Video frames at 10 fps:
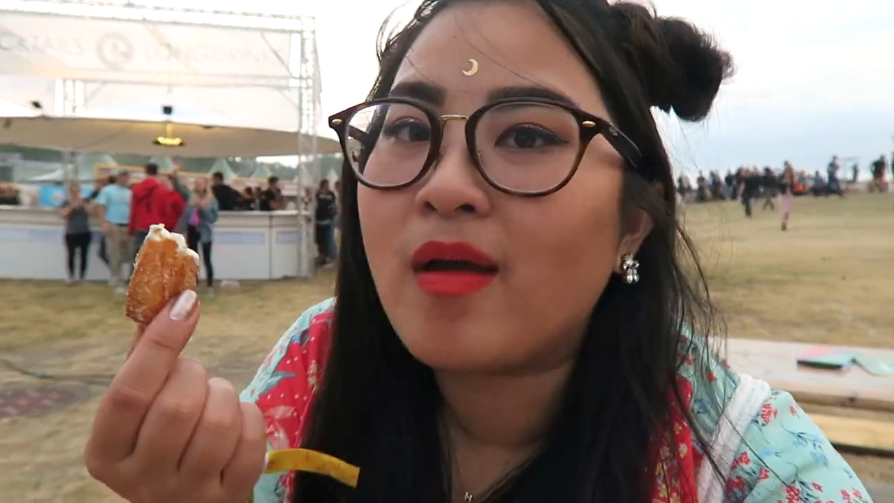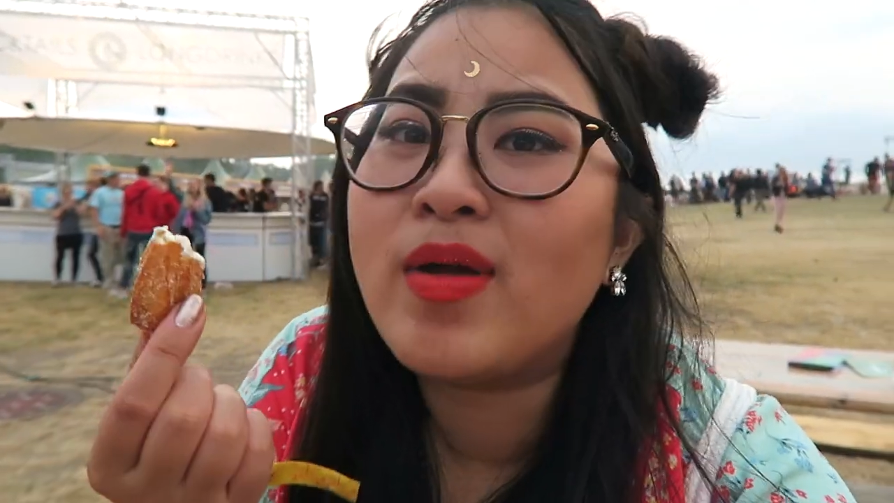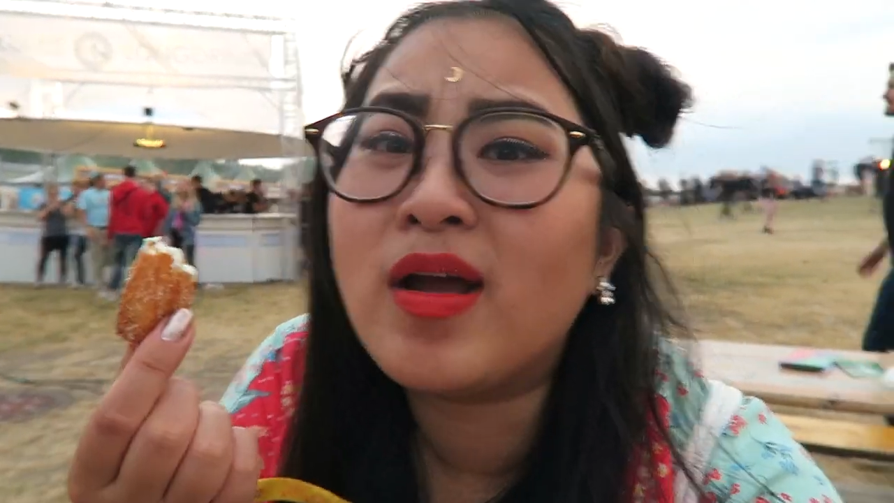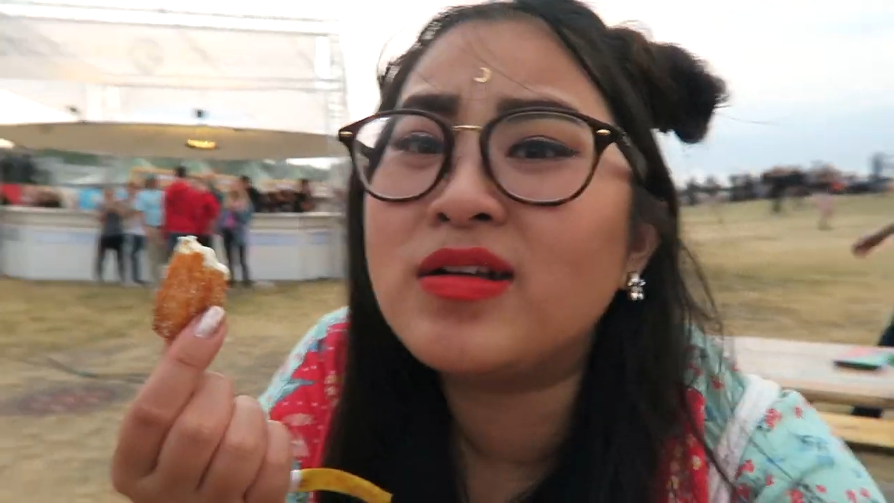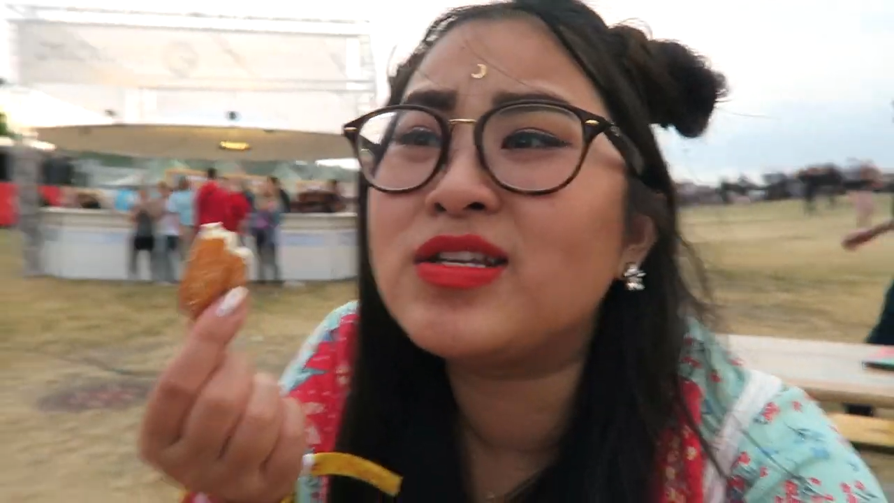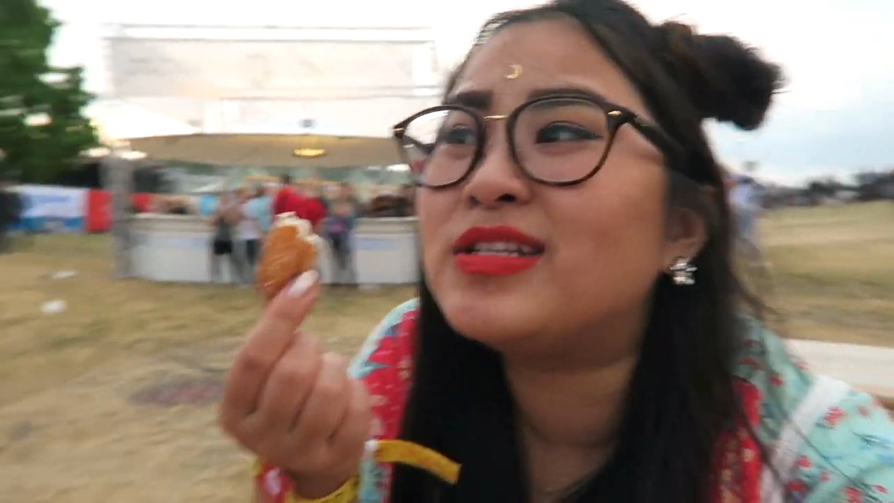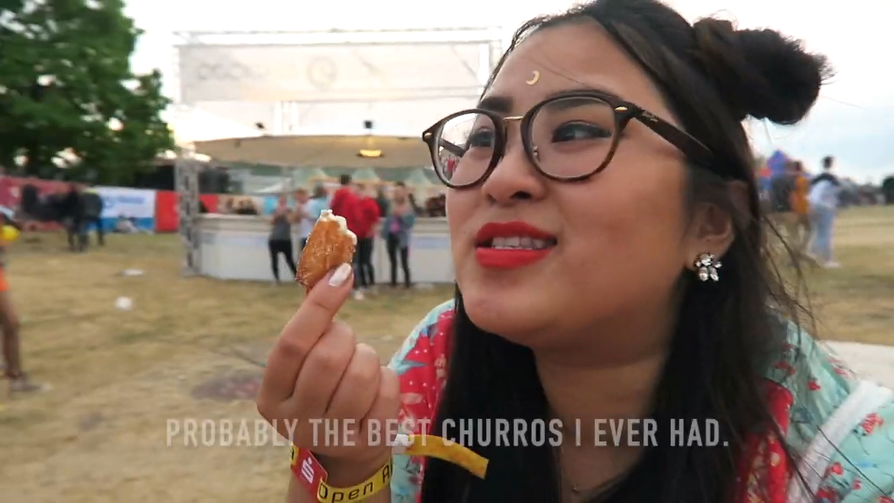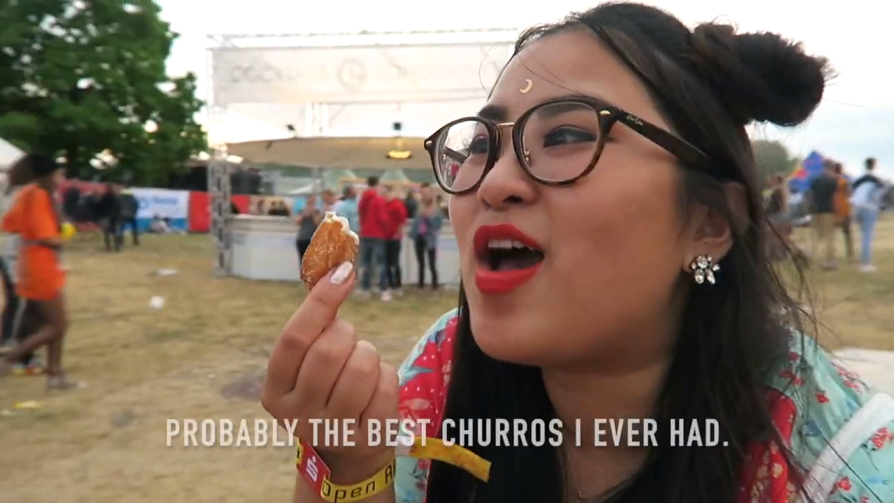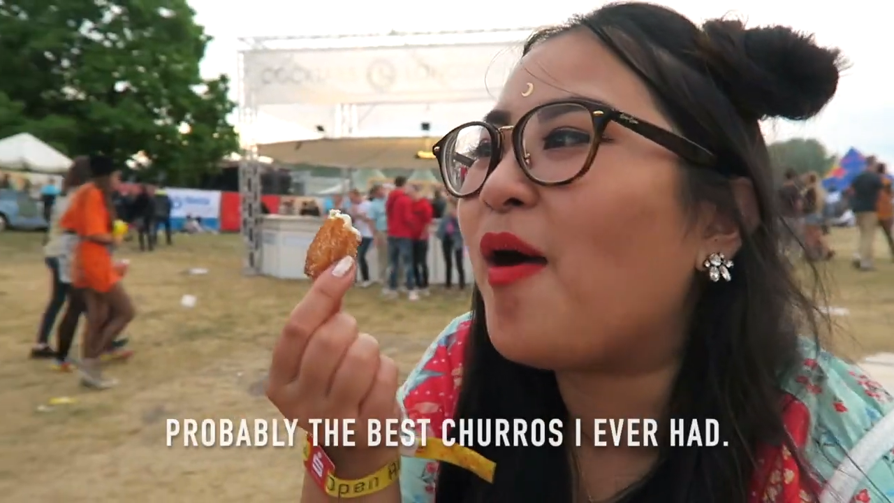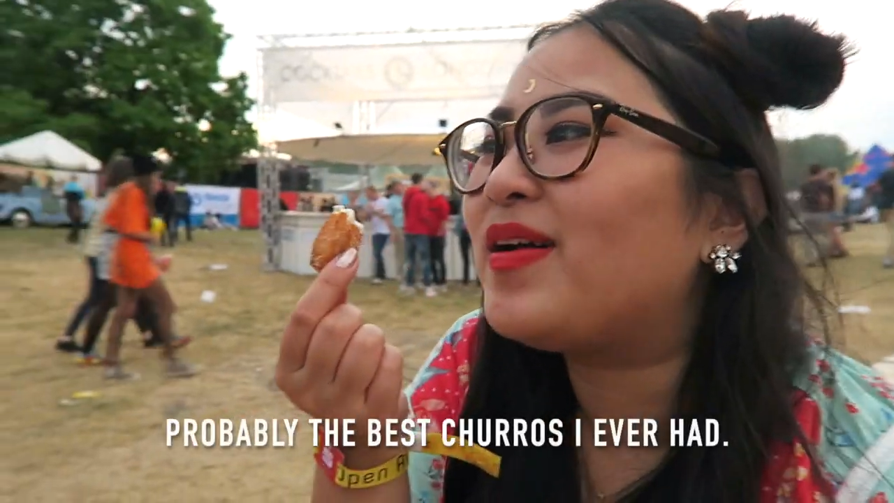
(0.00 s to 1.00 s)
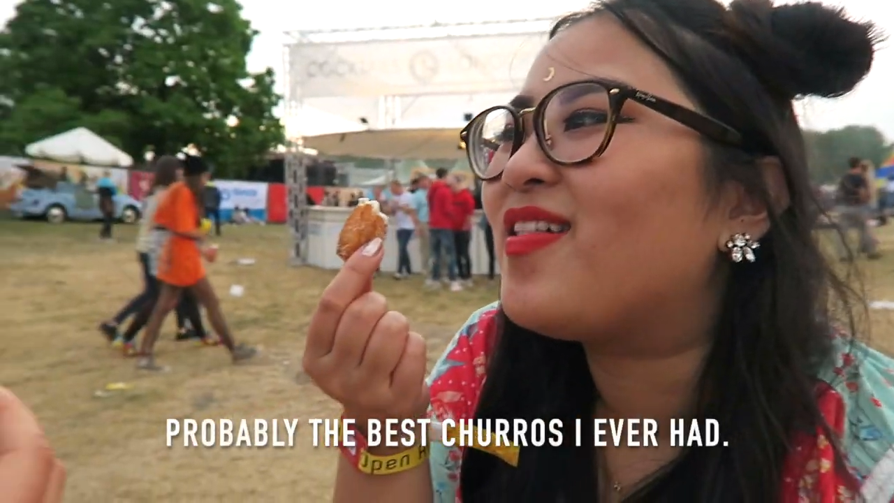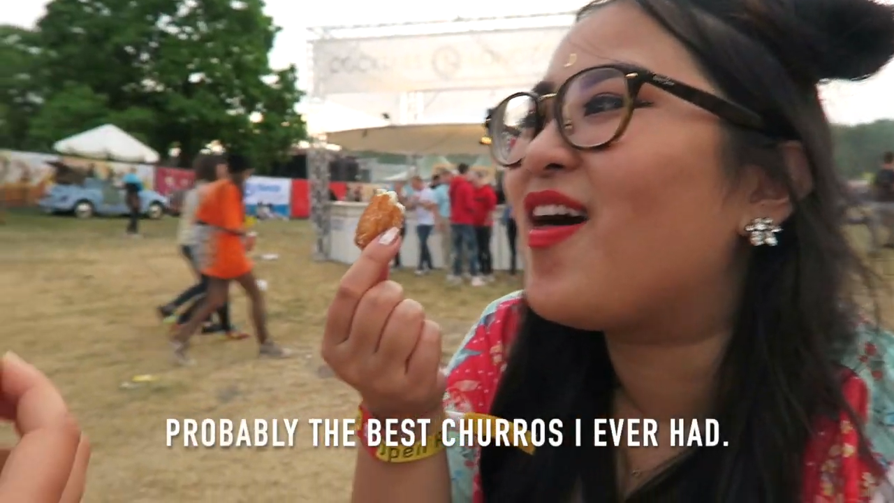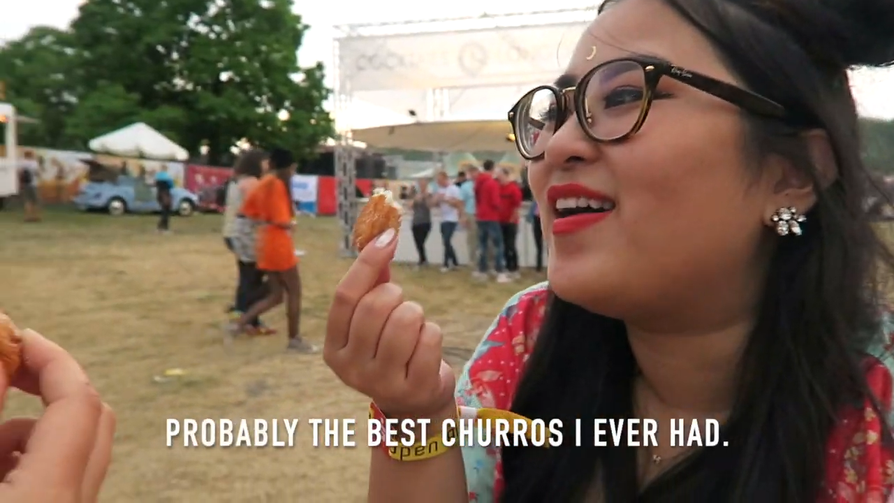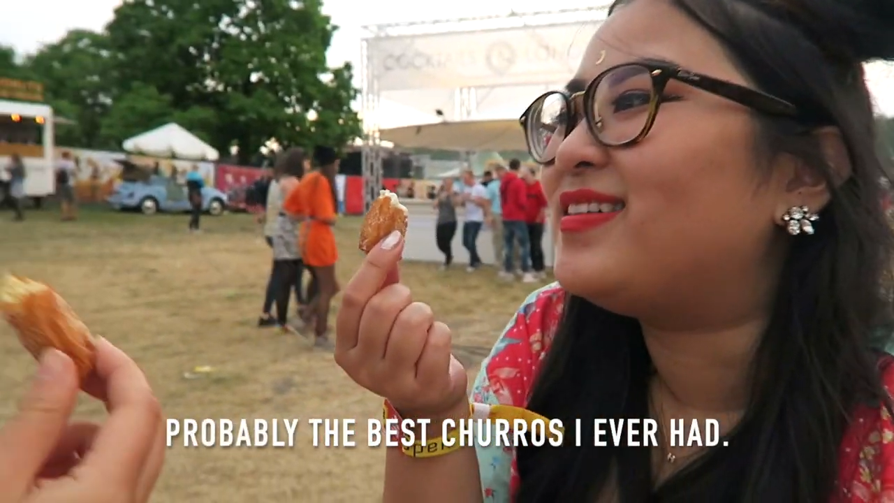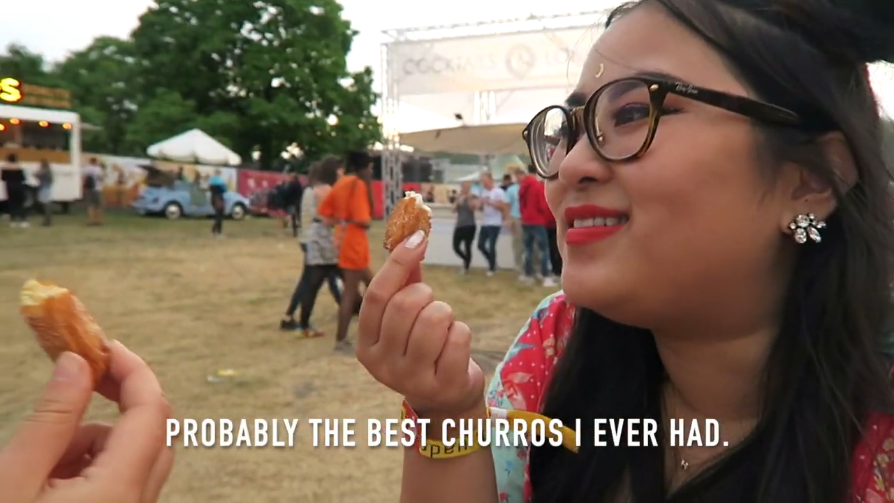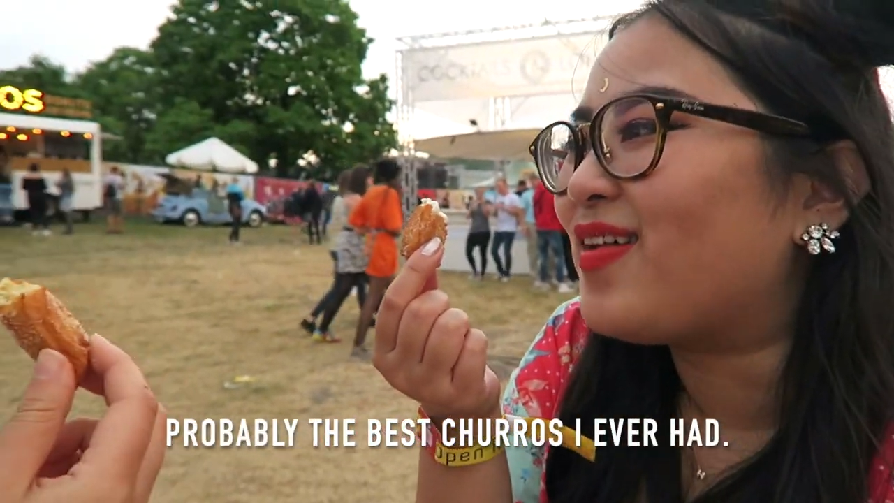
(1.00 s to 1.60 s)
Exactly the best place I might